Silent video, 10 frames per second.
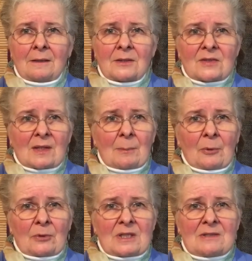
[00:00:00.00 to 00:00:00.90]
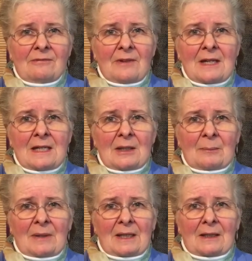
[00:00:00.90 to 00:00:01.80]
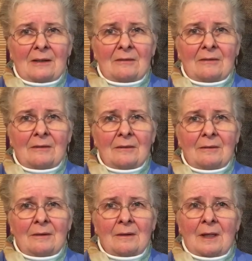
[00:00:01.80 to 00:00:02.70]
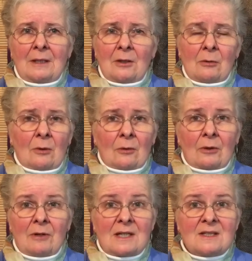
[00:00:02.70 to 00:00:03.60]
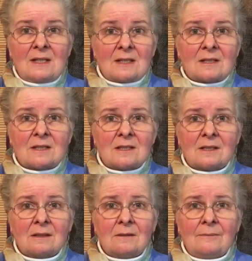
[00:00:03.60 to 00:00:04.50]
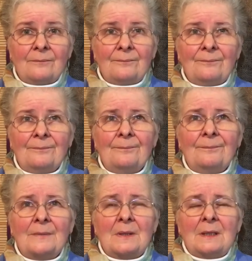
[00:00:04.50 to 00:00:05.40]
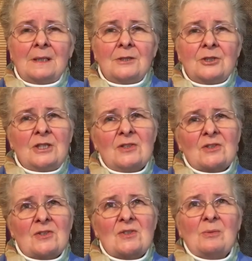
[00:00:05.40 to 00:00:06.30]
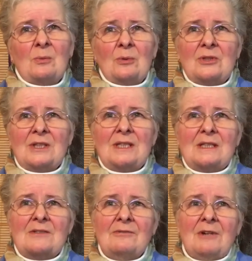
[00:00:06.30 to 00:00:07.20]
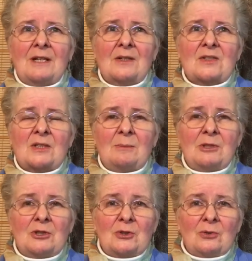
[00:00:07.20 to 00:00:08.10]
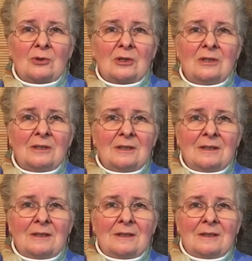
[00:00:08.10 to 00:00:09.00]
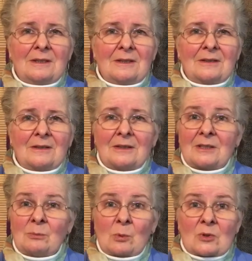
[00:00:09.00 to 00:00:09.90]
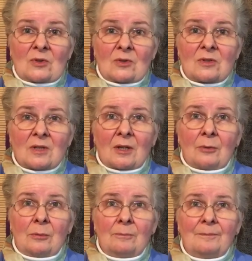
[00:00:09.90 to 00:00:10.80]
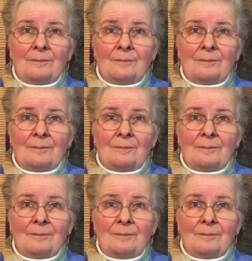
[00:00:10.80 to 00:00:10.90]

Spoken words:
Does their body's failure mean they no longer exist? Jesus wanted his friends to be sure that it wasn't so.